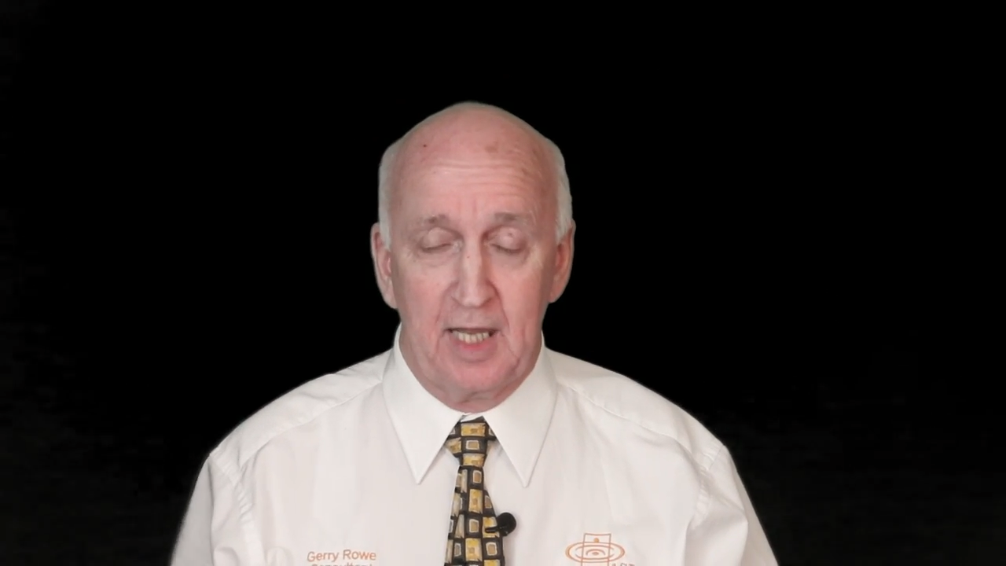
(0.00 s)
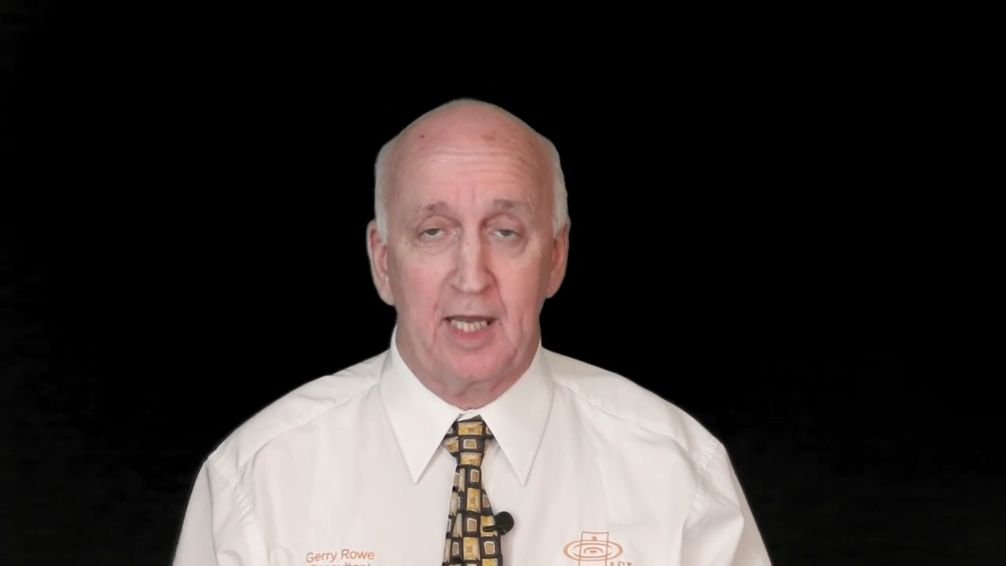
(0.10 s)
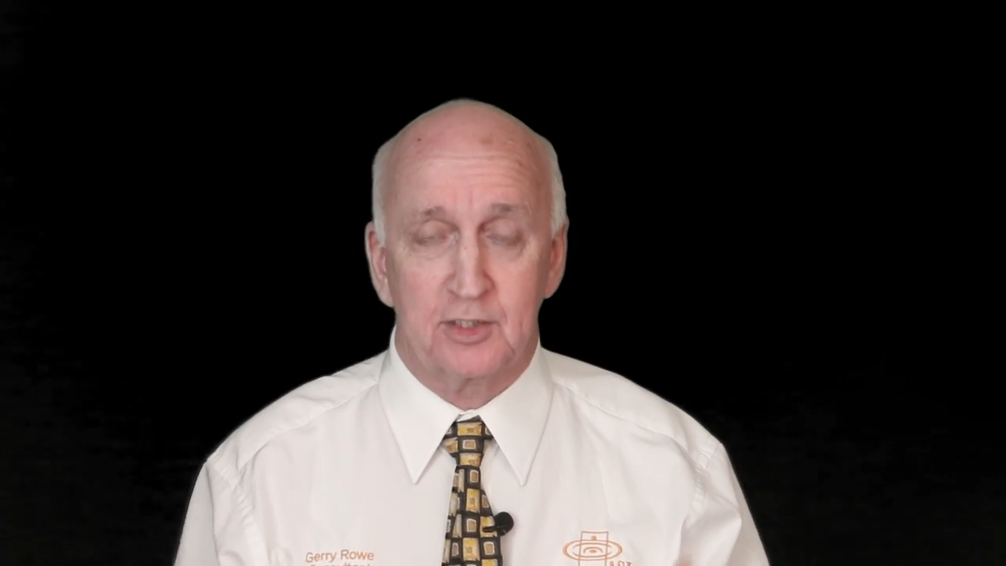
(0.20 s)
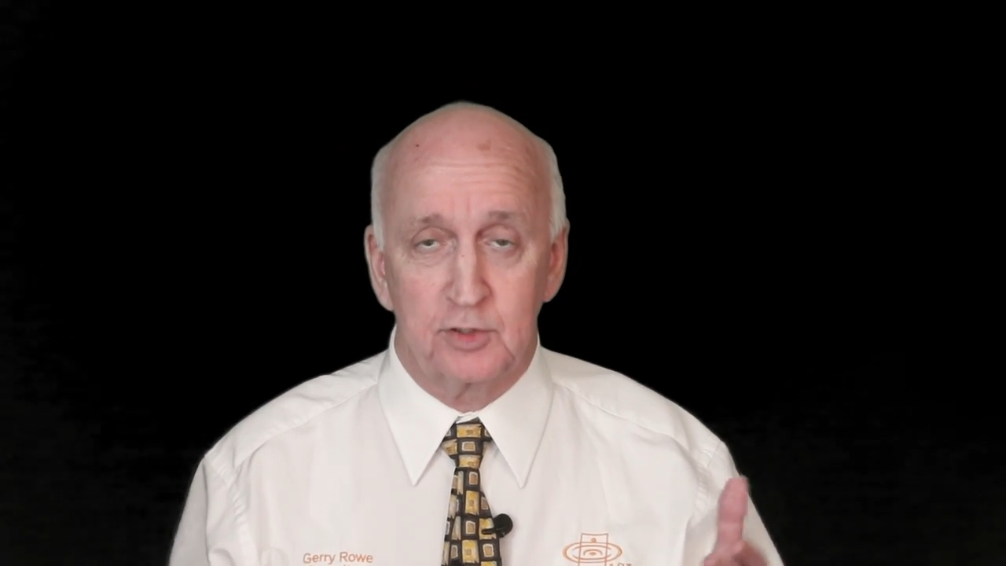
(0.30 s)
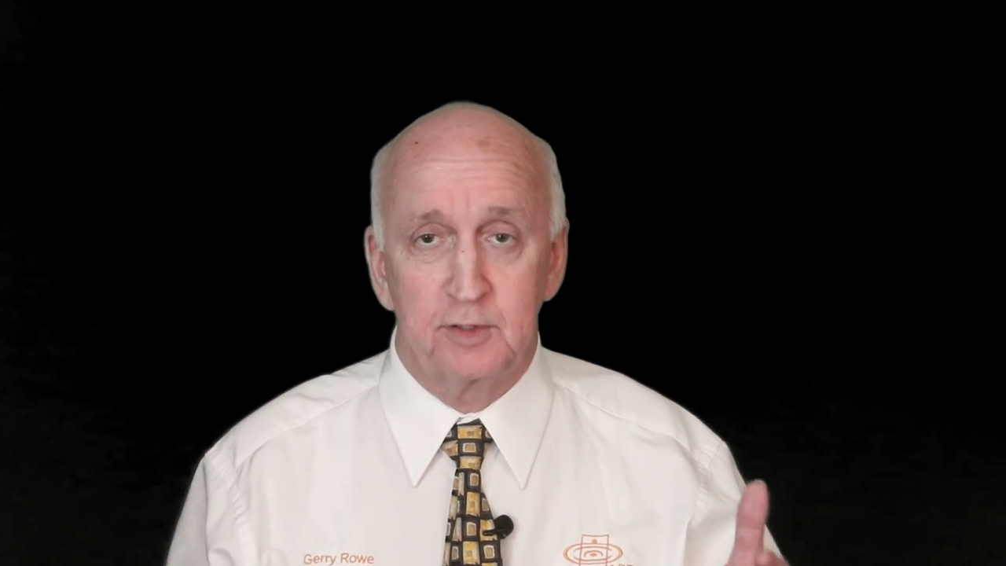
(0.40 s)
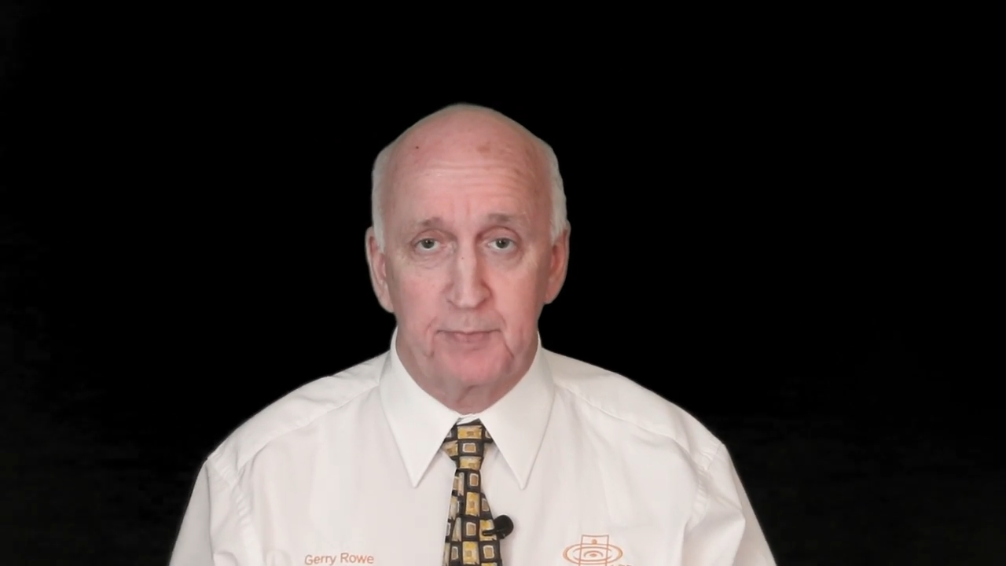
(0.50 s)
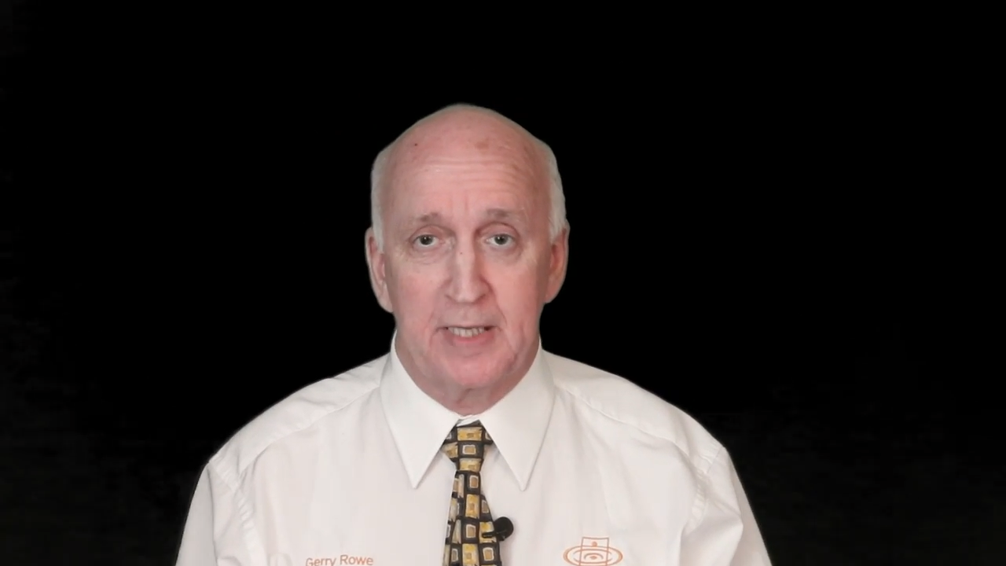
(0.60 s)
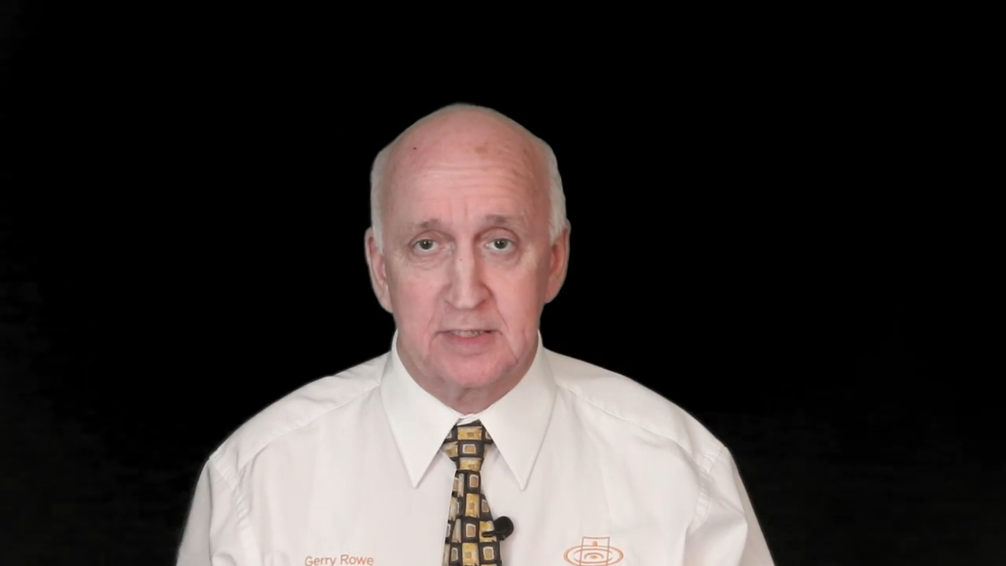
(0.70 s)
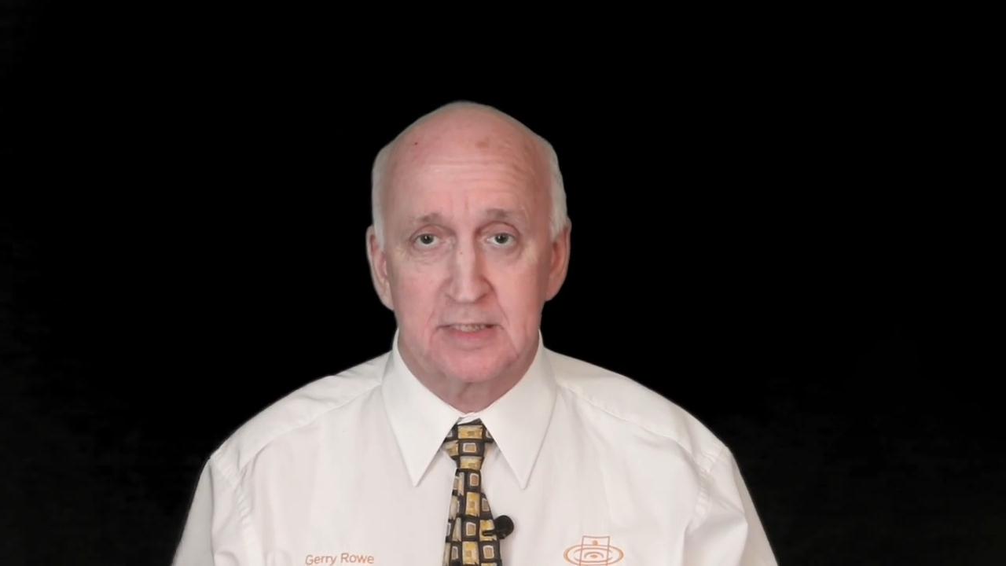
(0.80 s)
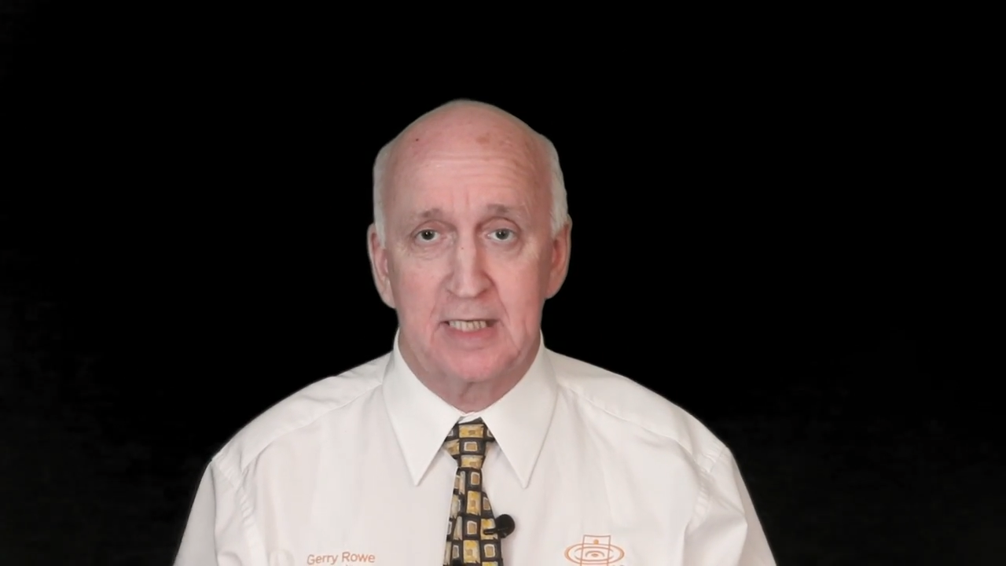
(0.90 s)
actually
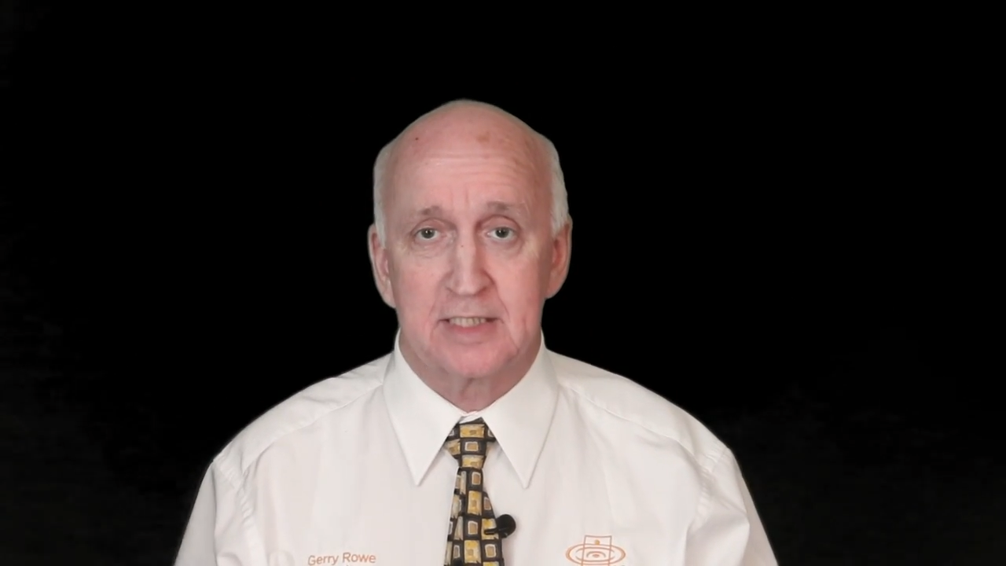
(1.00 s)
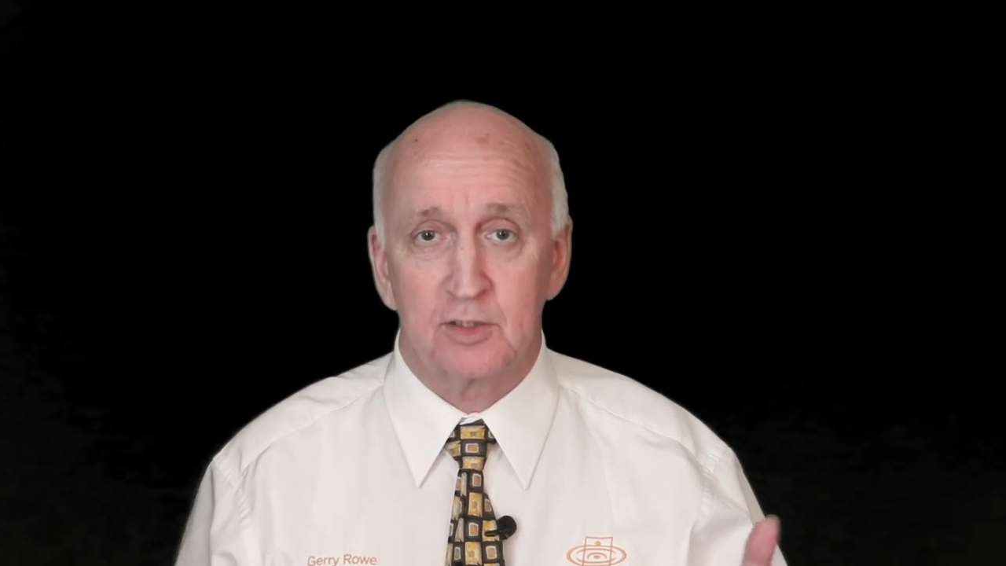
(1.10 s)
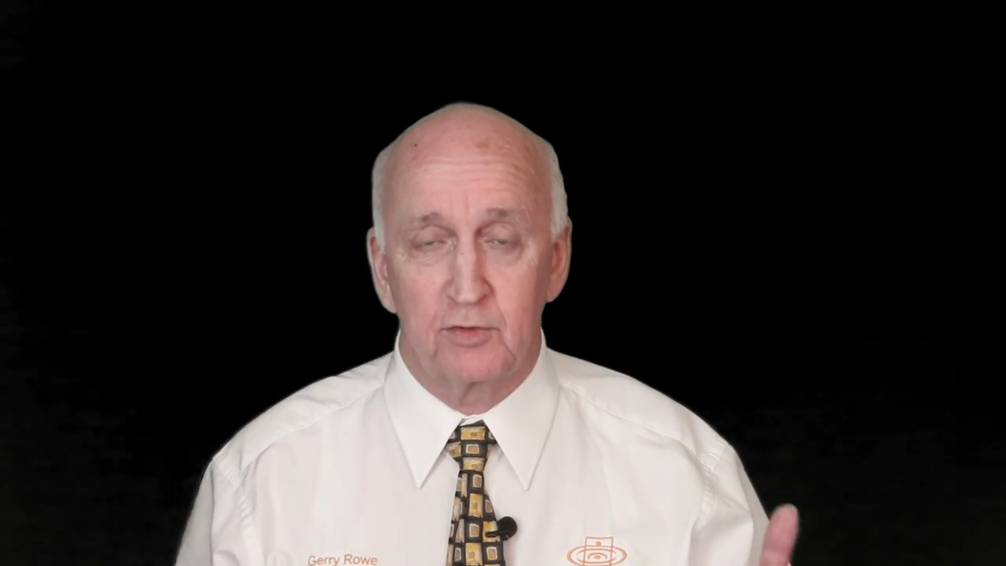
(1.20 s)
pass a test